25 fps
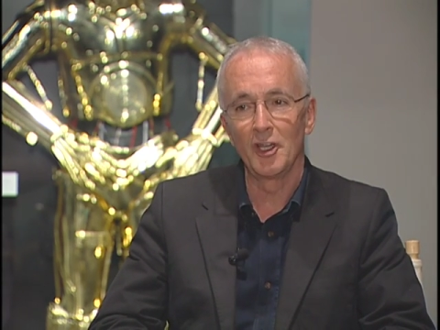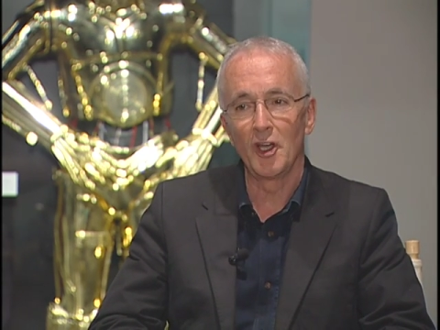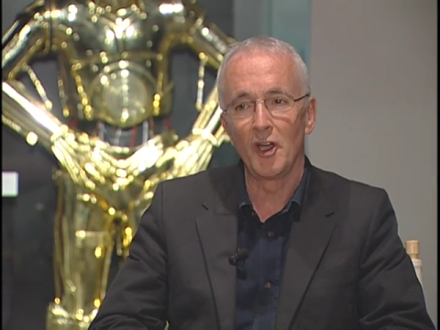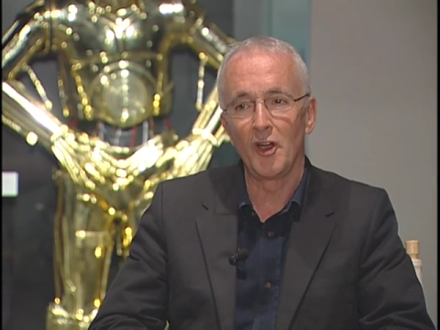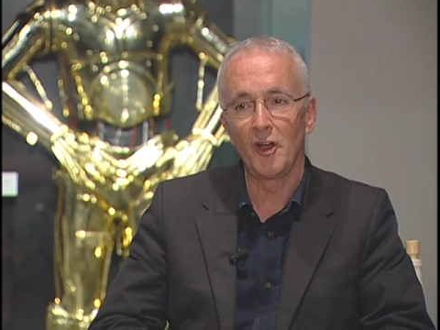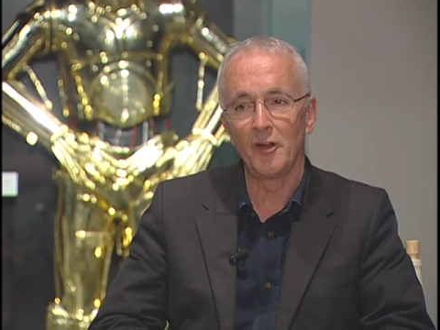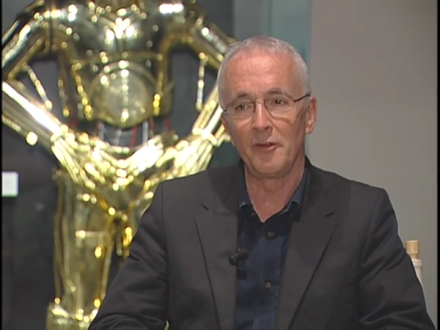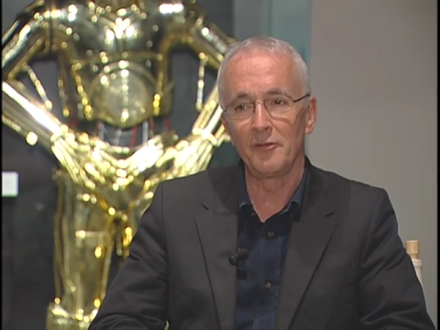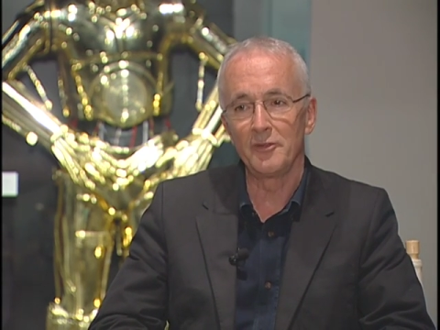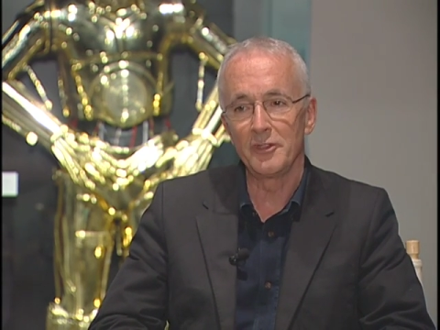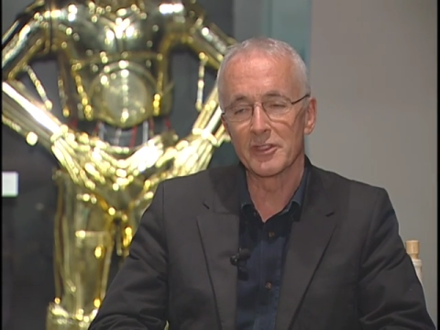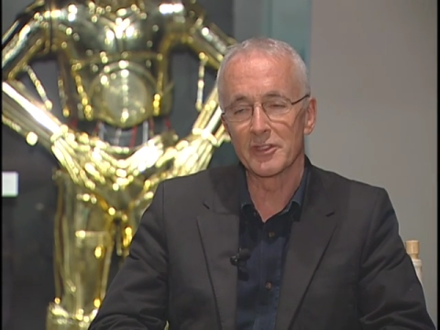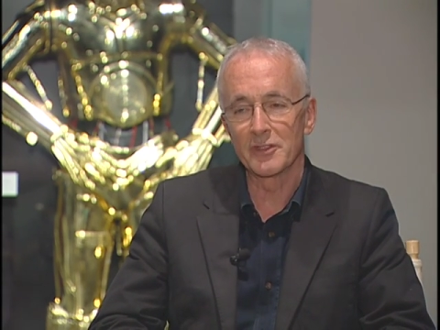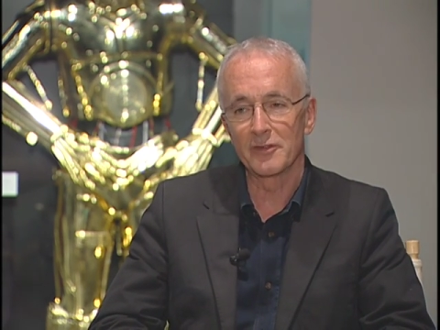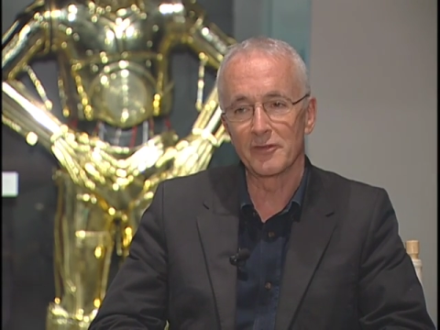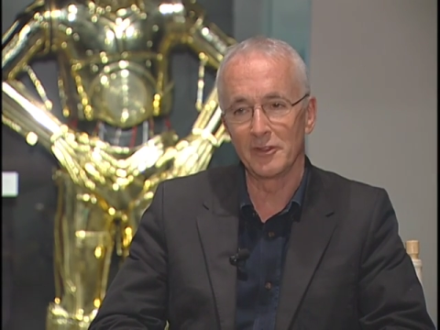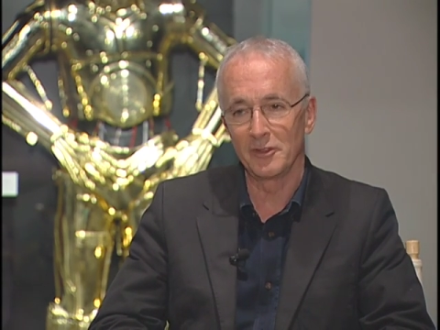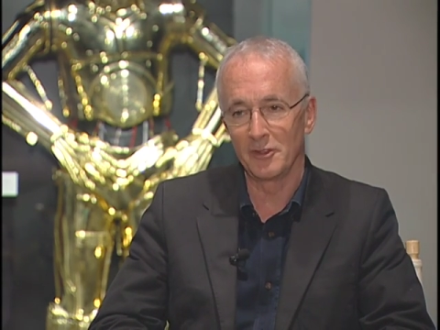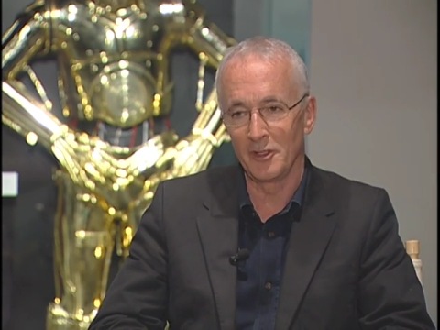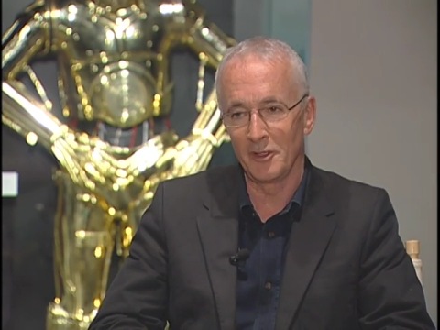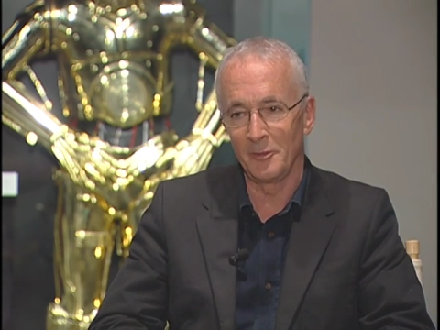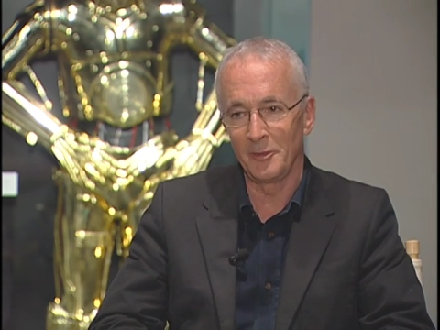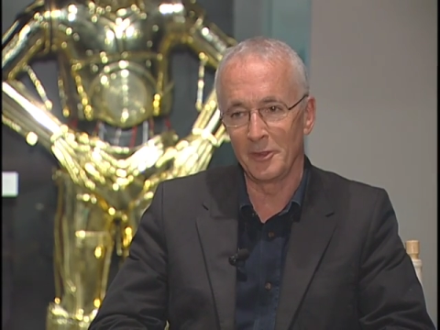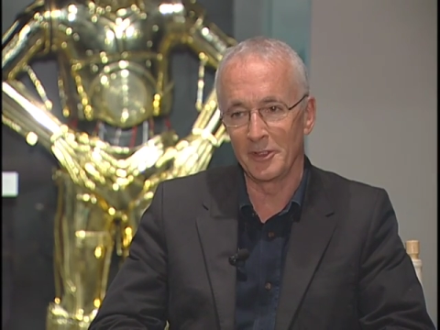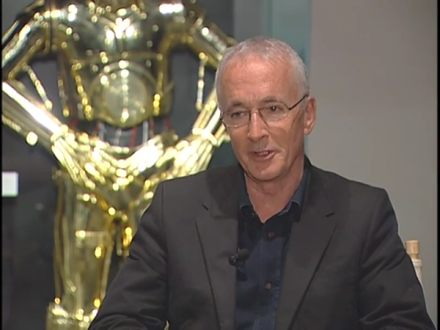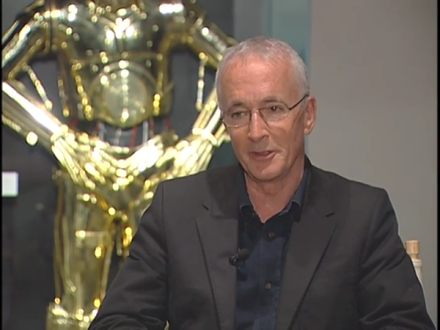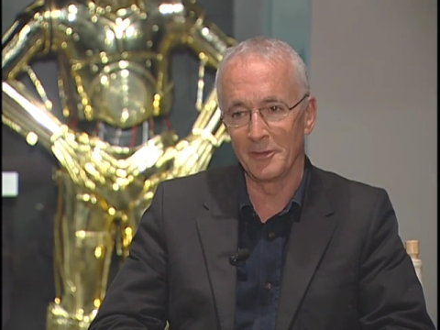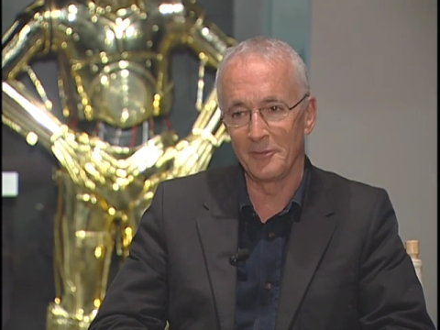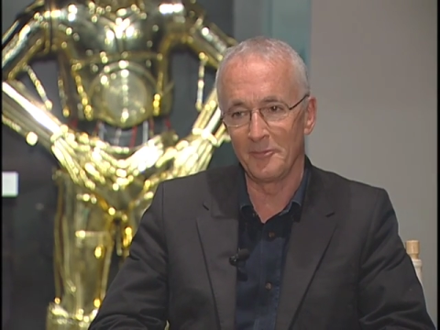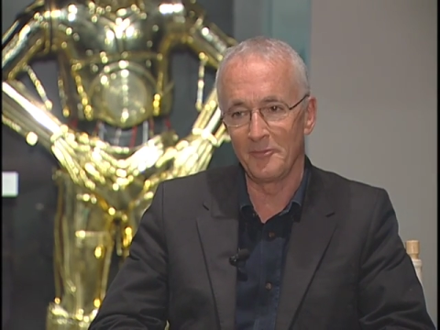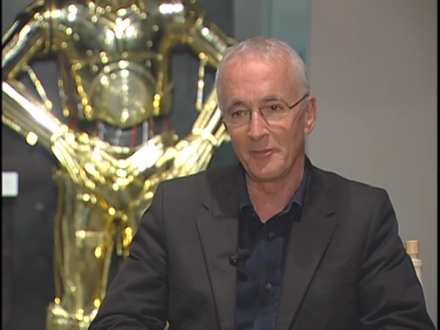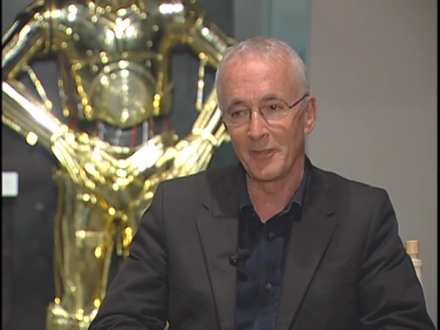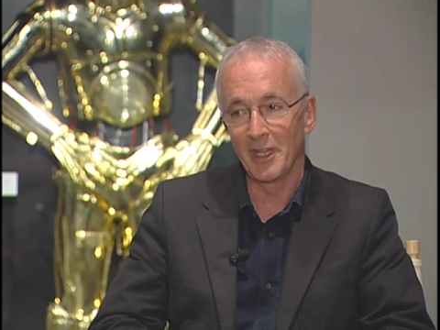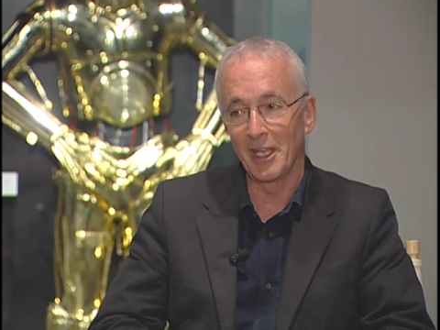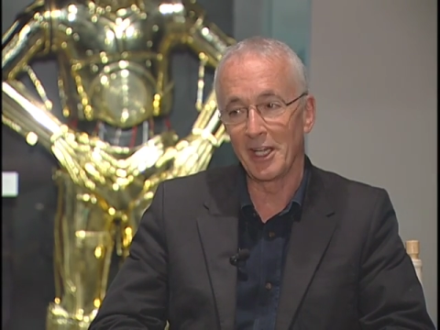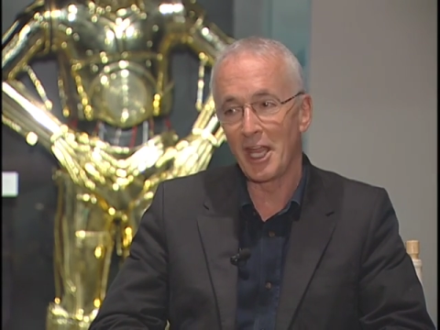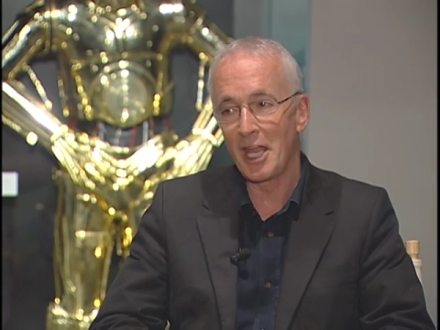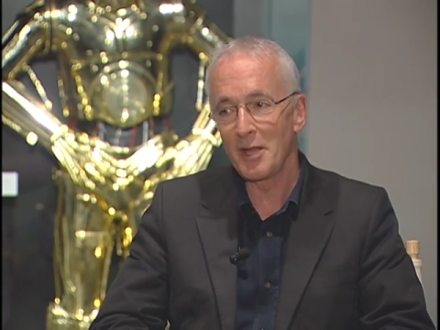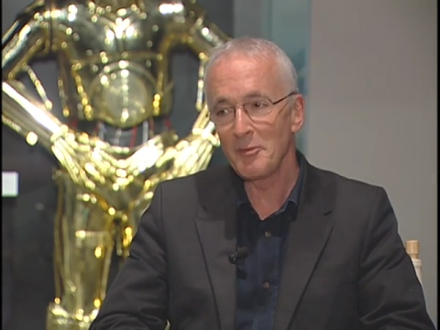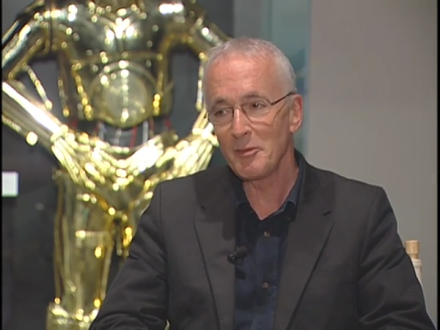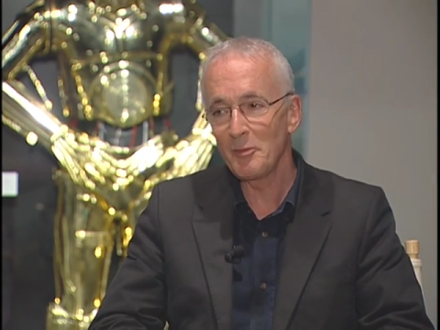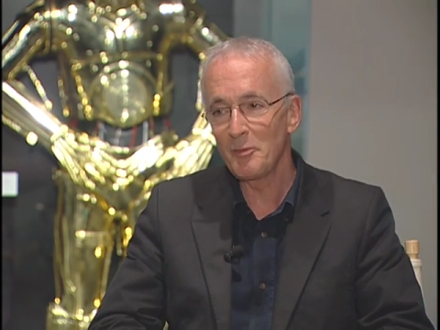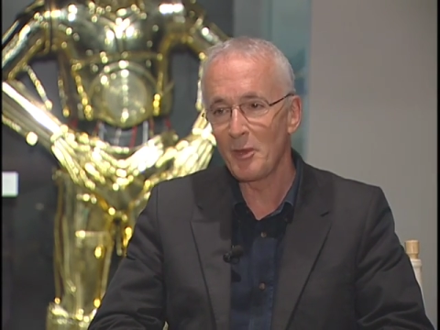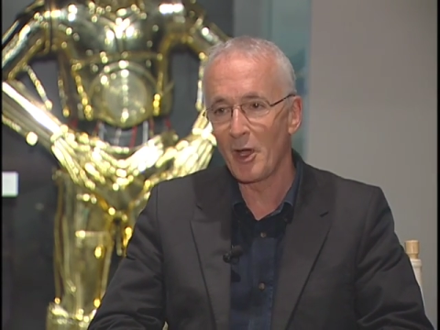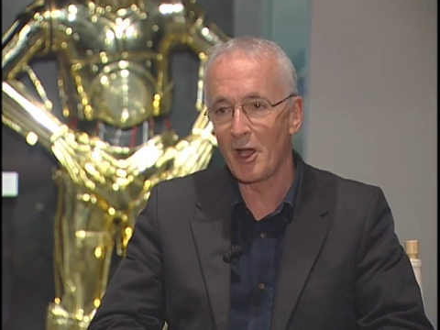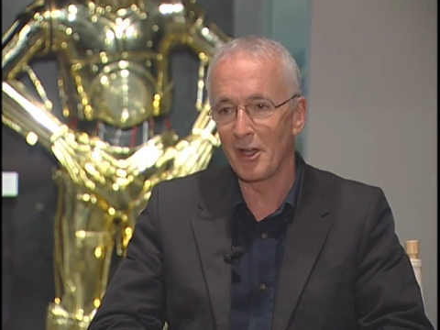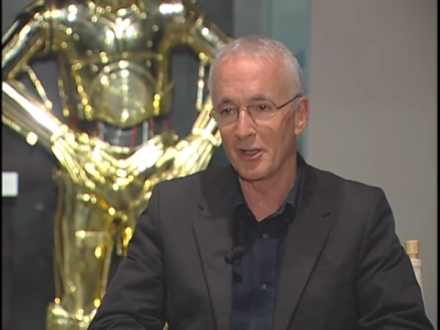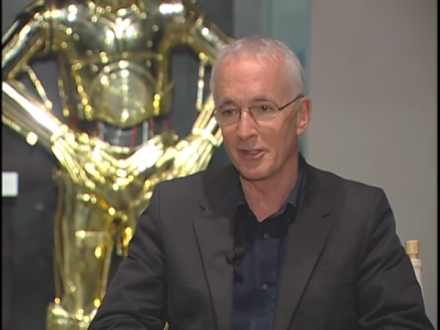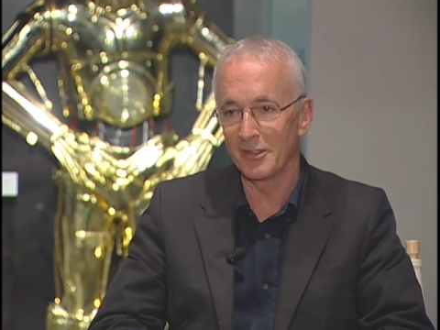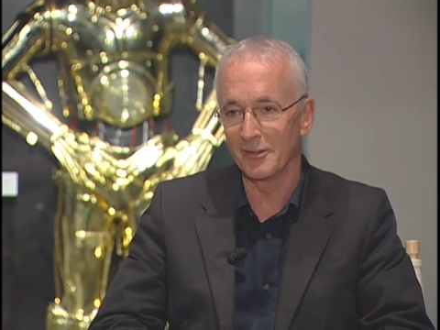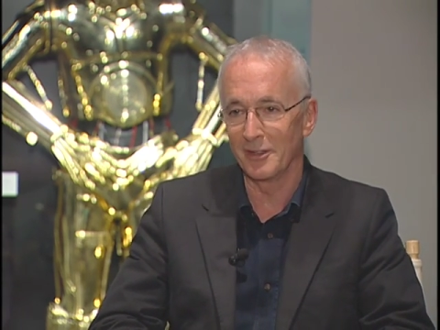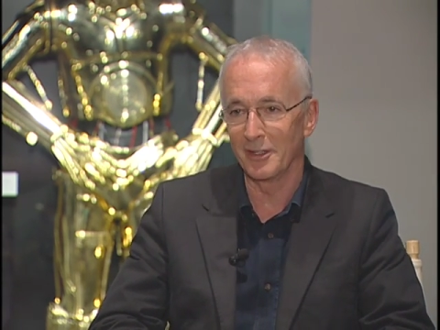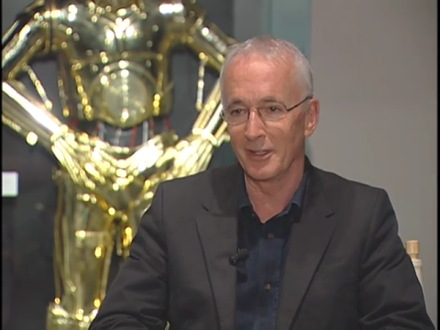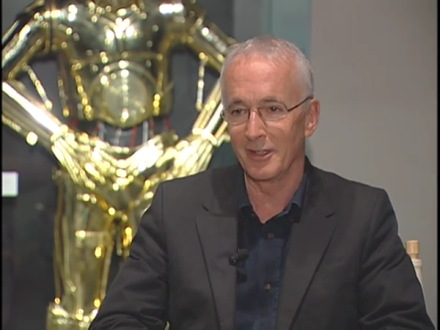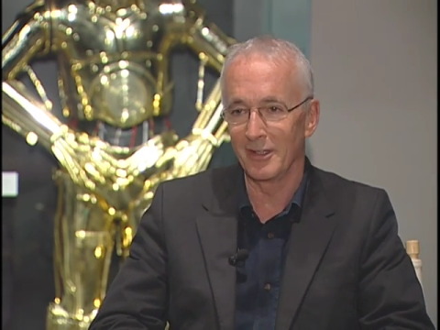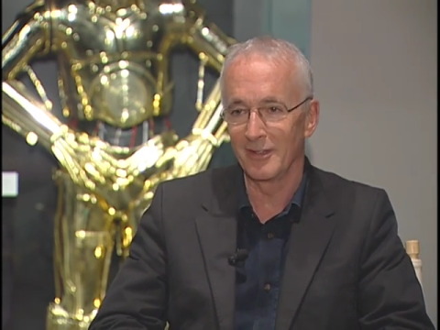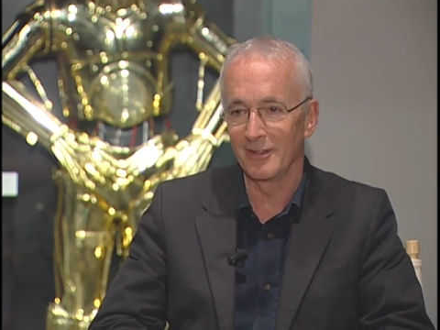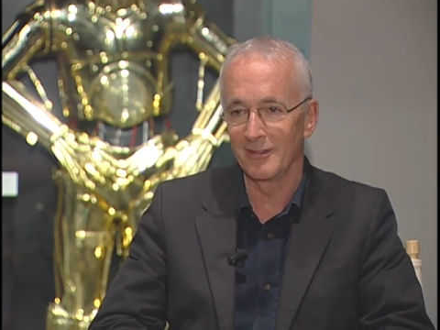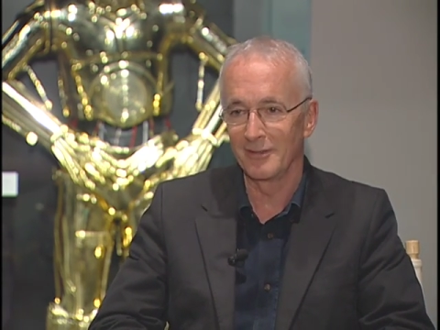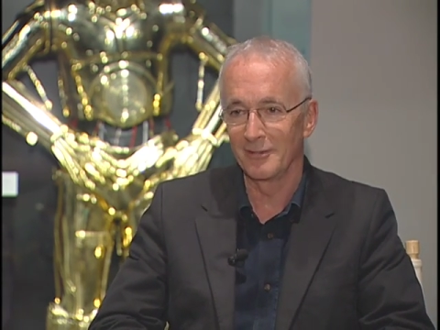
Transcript: of this phenomenon, and I'm a part of it.